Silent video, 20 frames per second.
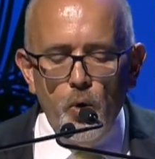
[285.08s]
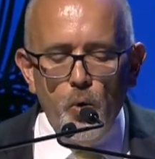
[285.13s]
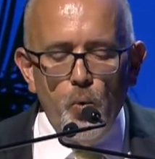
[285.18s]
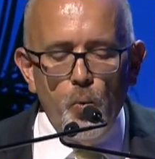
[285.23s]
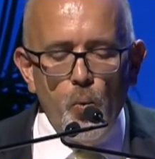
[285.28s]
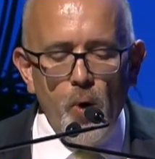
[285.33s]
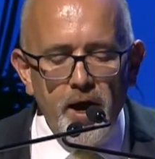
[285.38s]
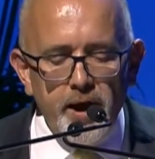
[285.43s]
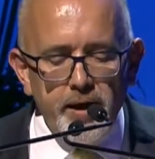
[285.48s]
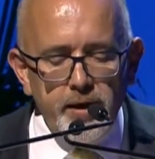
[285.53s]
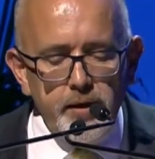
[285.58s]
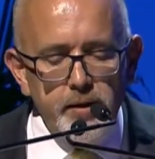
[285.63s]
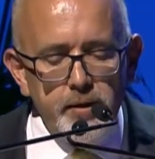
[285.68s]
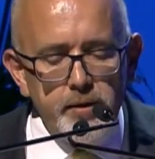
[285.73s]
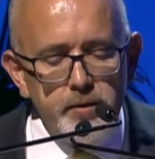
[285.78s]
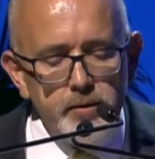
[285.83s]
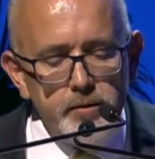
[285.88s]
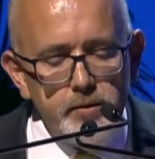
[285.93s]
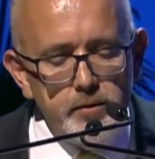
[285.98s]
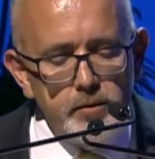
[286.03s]
Why
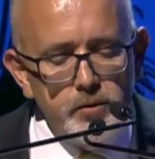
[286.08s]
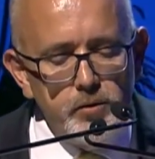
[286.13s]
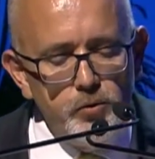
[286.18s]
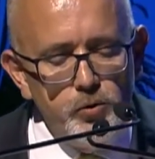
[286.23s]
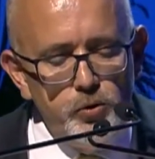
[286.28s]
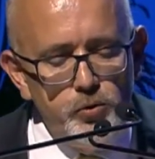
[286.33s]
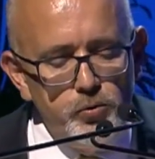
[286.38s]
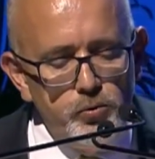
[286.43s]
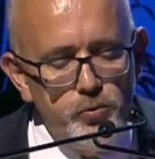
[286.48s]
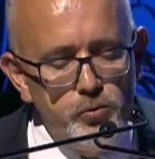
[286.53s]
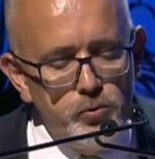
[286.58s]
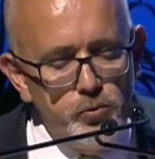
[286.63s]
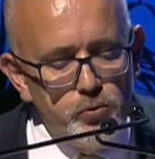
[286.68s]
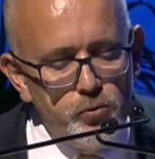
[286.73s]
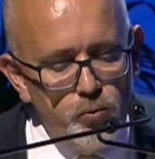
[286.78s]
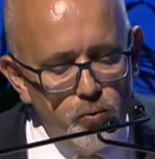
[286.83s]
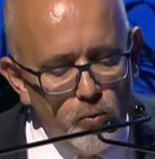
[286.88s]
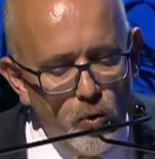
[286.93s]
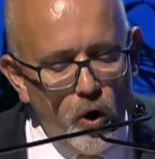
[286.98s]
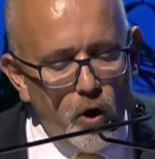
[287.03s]

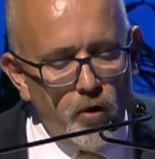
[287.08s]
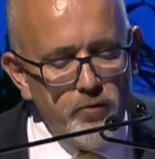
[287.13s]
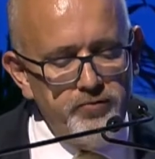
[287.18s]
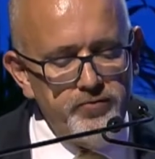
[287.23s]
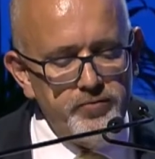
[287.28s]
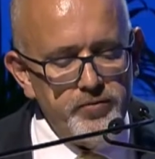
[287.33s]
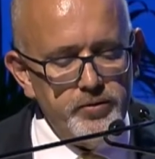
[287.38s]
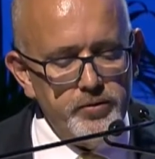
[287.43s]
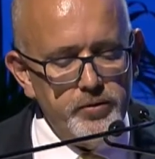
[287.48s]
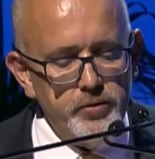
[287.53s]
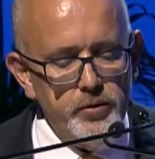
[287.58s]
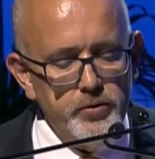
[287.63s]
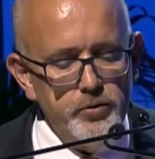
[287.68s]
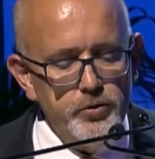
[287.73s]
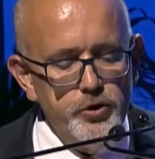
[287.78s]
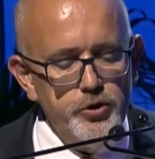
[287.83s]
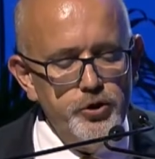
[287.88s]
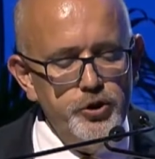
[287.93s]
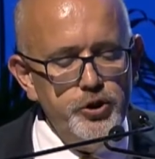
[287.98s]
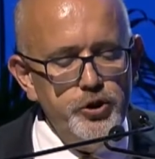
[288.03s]
too often
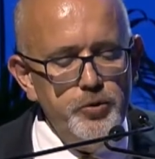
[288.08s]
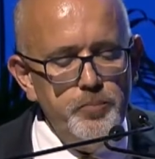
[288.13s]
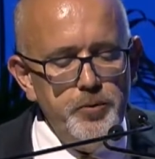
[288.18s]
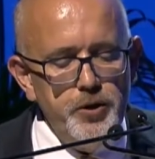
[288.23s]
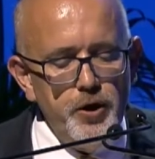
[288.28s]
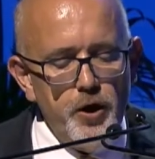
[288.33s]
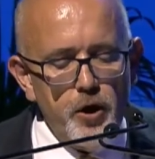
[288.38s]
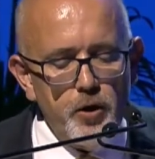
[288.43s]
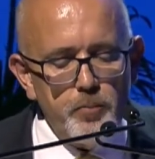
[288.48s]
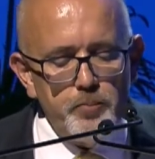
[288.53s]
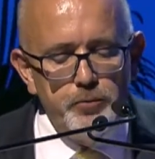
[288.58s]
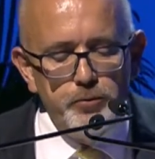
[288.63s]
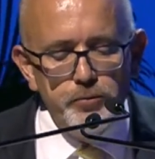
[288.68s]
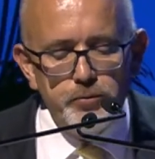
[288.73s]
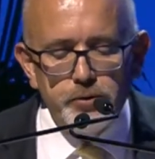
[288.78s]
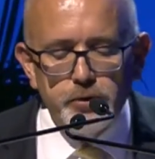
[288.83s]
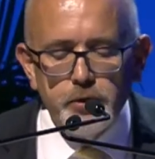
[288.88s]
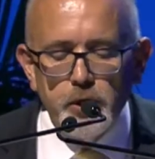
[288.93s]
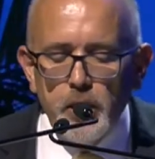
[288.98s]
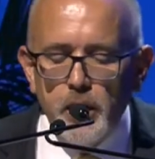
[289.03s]
the GDPR
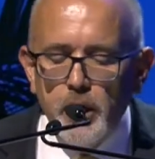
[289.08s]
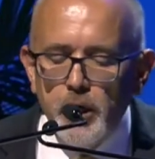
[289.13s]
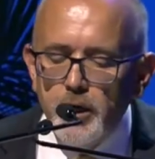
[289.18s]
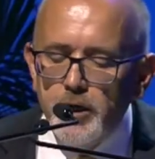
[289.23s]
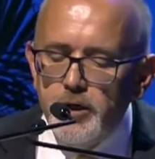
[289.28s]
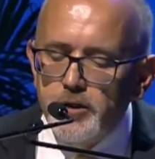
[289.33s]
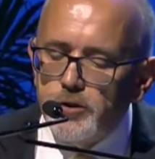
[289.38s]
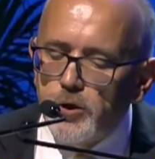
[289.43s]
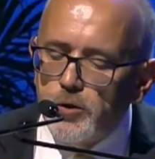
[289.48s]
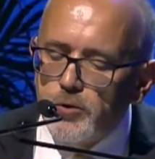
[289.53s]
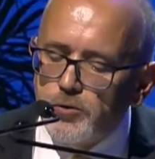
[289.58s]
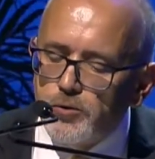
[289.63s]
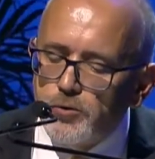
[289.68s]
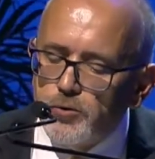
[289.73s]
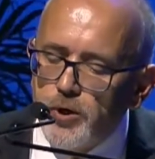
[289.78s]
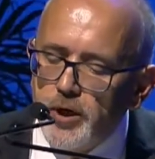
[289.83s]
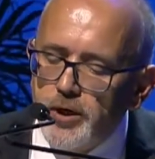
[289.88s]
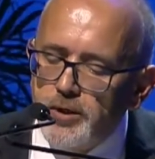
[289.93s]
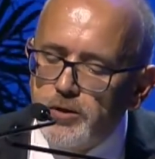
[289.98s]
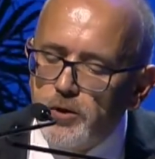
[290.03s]
puts its
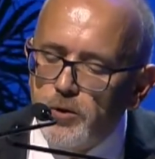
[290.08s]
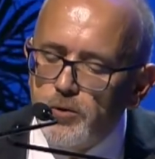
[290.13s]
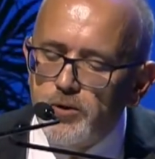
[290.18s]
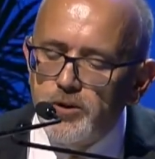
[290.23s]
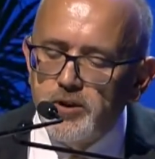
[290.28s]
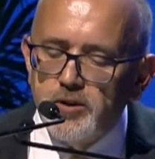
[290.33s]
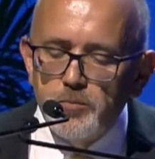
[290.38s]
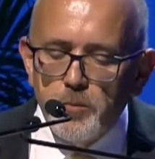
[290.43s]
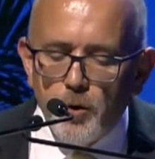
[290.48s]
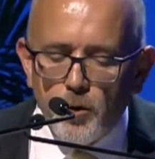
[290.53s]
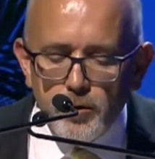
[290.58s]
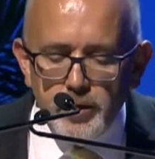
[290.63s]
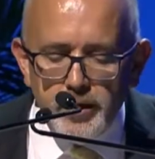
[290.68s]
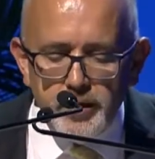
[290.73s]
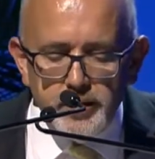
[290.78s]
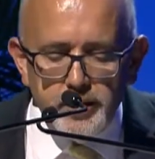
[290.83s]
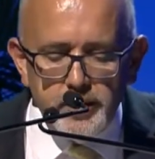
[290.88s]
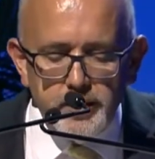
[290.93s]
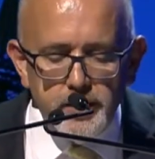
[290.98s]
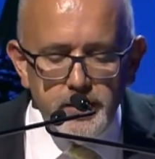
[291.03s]
constraints on small
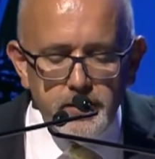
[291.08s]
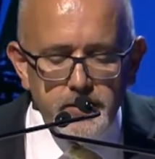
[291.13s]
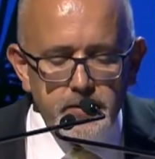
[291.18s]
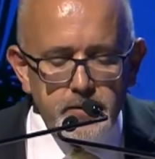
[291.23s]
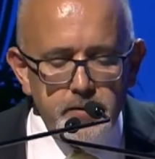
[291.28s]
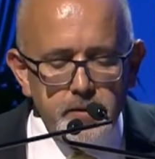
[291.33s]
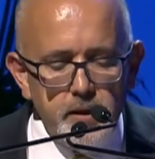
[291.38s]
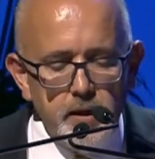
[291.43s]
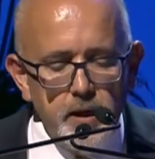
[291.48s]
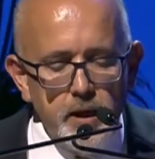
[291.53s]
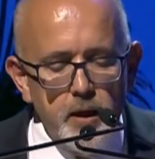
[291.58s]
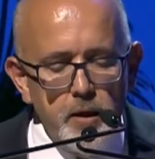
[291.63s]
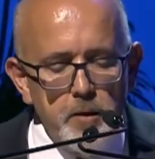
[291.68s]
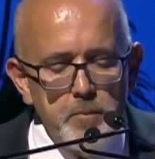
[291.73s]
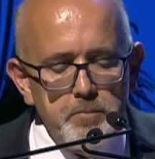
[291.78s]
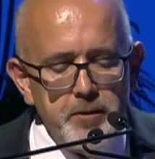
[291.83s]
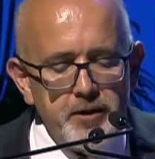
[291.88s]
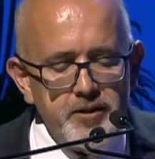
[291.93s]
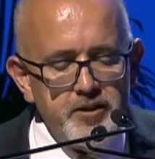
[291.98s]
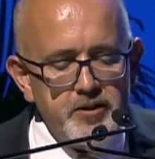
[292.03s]
entities
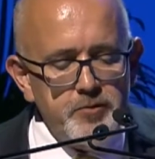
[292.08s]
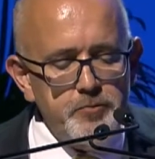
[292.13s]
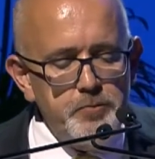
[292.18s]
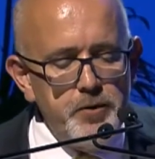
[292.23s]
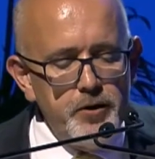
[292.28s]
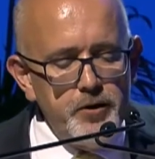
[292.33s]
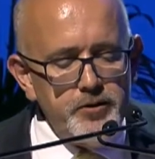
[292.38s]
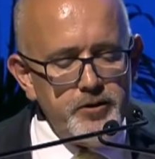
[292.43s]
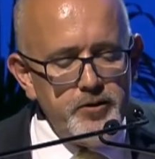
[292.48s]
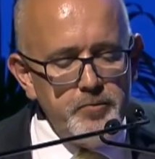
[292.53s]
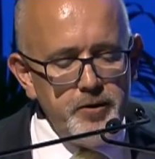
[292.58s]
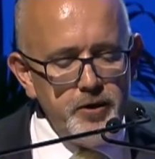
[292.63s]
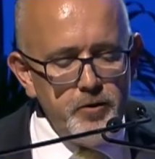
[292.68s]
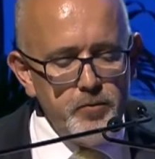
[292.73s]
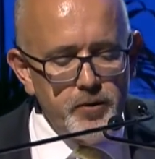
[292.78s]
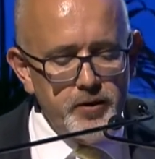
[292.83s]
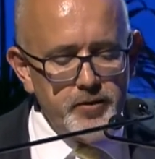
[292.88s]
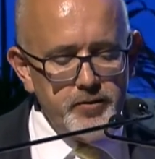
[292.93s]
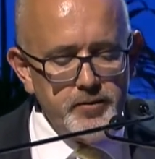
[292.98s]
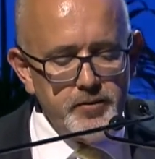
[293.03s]
but spares the big
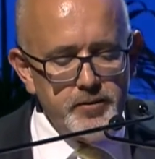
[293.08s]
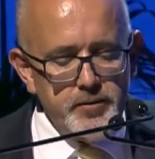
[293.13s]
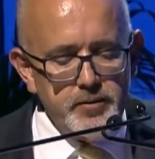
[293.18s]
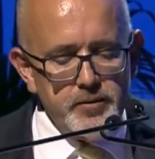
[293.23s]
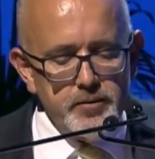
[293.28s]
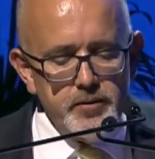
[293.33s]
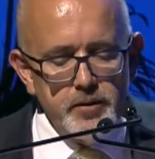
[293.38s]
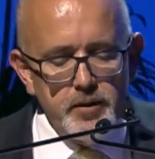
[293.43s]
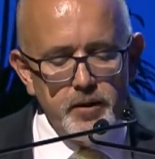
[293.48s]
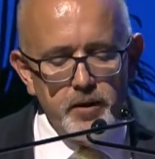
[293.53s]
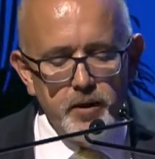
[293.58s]
ones?